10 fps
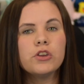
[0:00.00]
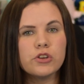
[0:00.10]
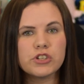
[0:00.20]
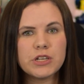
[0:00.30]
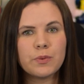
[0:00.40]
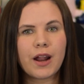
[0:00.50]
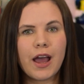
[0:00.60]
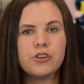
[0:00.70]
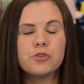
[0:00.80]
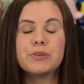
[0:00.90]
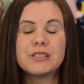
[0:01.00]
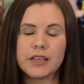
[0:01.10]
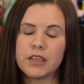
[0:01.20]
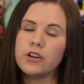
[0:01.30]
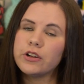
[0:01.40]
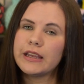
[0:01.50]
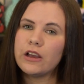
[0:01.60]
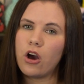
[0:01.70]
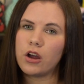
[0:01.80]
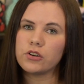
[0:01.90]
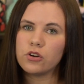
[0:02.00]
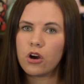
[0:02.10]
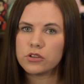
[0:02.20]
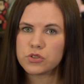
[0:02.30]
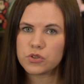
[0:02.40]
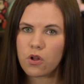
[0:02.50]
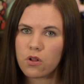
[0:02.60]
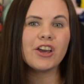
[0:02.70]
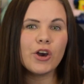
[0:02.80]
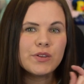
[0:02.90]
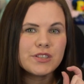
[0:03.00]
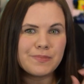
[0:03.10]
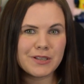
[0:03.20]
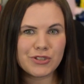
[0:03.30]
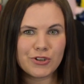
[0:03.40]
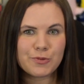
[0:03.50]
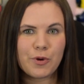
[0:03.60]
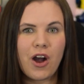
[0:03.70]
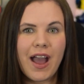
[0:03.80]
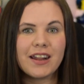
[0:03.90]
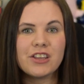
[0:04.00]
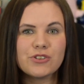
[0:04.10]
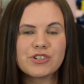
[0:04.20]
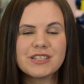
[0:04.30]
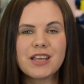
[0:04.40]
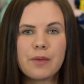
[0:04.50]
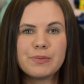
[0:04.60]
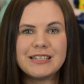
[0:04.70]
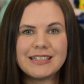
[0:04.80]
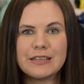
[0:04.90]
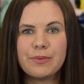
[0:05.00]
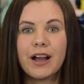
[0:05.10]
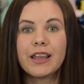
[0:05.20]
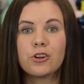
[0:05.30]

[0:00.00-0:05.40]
Usually what I do, particularly on console, I go into my search bar and I usually type in debug.